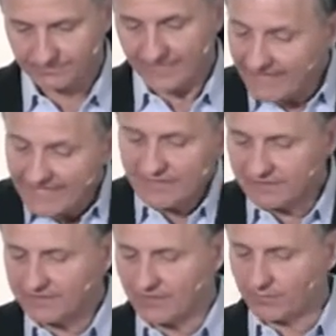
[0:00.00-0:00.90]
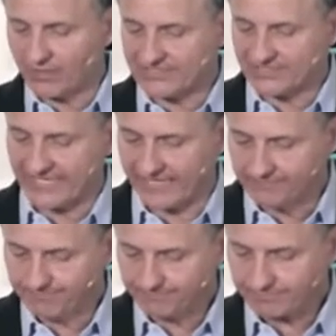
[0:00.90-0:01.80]
And then the priest
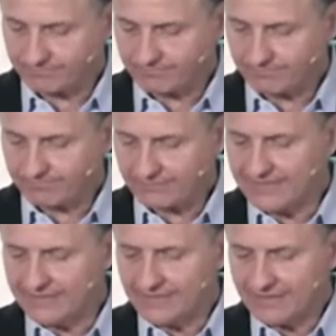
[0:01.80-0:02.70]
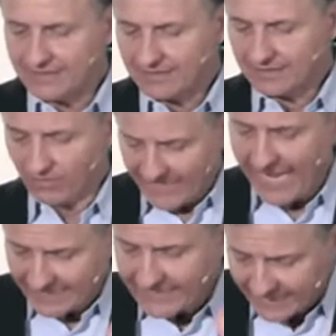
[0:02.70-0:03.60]
said, Okay,
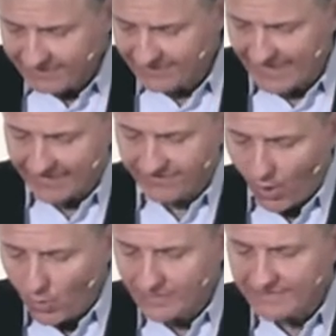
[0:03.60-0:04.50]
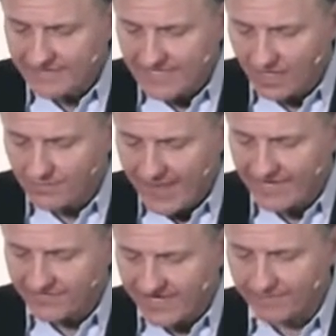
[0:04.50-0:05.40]
I can give you that if only the young
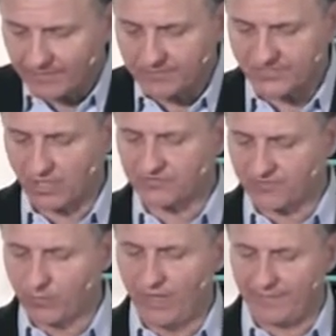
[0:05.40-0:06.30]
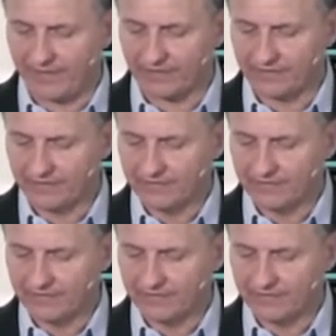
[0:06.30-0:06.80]
men have kept themselves from women.